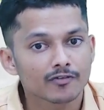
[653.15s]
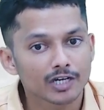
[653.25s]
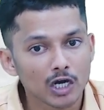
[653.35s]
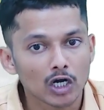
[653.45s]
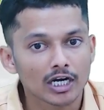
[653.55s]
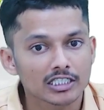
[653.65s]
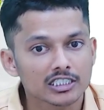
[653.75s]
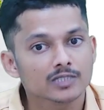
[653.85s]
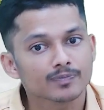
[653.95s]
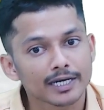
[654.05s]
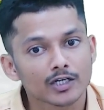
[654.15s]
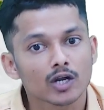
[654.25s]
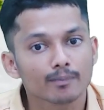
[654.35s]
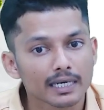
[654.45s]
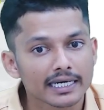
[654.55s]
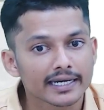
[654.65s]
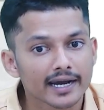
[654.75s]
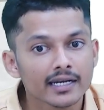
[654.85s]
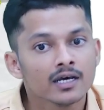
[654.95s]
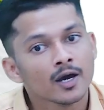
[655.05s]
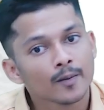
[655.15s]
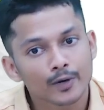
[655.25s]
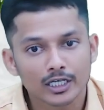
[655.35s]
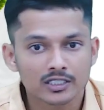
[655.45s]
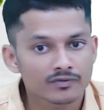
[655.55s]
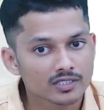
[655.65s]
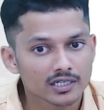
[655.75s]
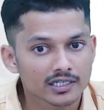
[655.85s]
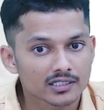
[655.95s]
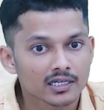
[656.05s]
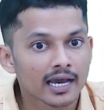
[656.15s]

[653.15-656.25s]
any organization is spent on building and production facilities.